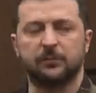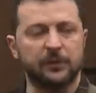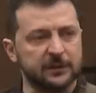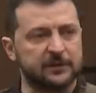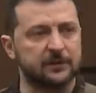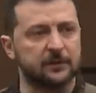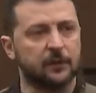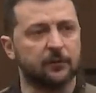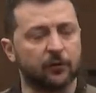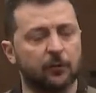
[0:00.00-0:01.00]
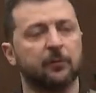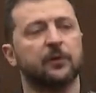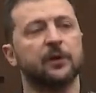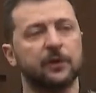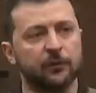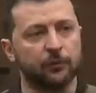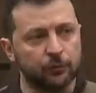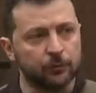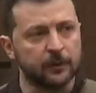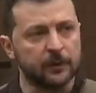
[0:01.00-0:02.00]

Britain, from EU,